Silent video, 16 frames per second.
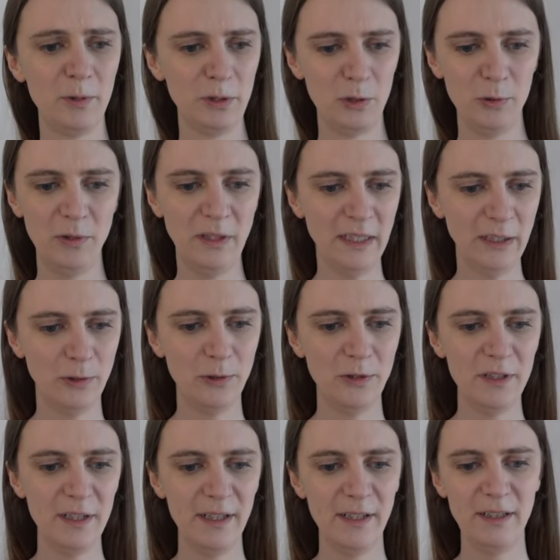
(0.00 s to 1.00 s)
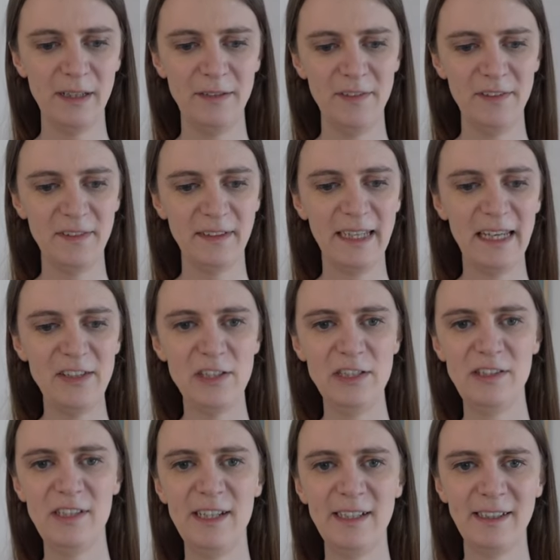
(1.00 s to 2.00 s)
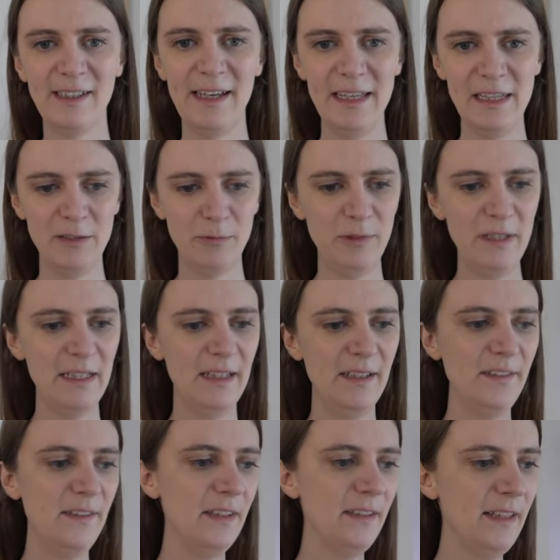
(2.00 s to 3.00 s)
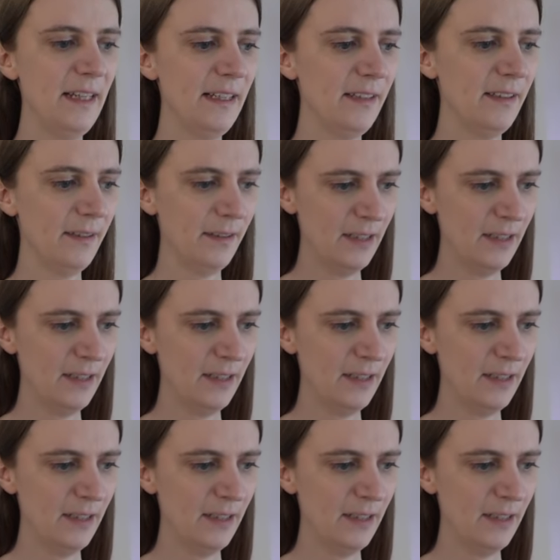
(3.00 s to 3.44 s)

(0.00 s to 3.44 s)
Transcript: doing a good investigation check and realizing that